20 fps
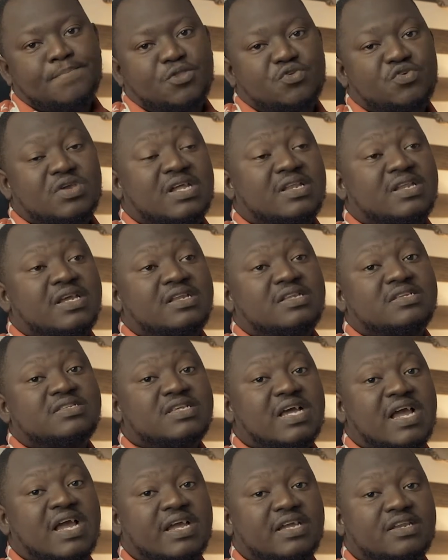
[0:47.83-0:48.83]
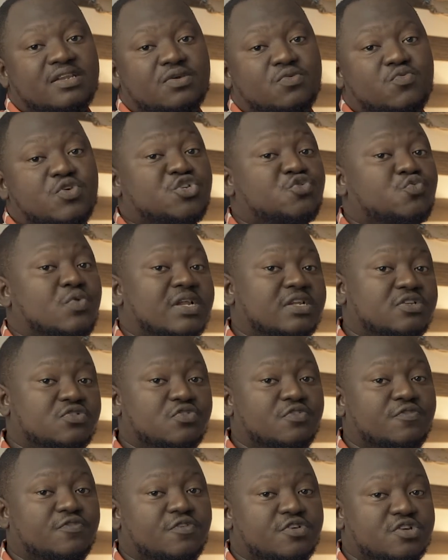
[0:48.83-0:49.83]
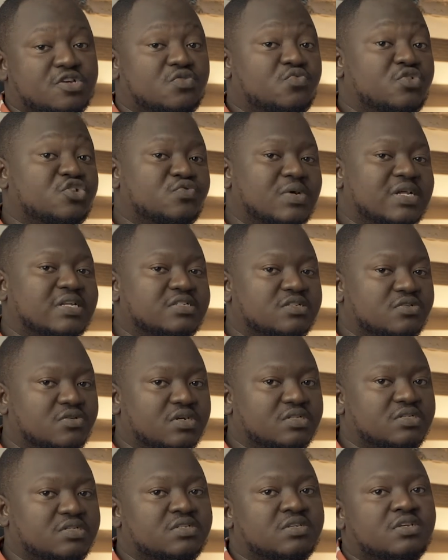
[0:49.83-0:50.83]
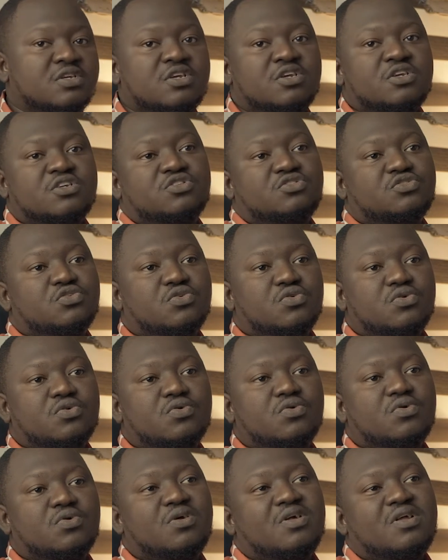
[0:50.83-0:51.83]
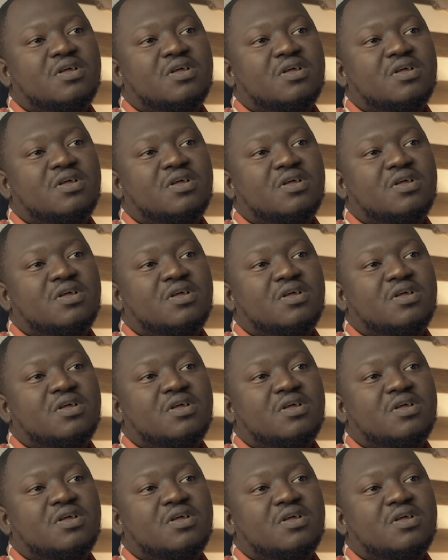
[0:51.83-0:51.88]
you can then decide which one is good for you and which one is not. So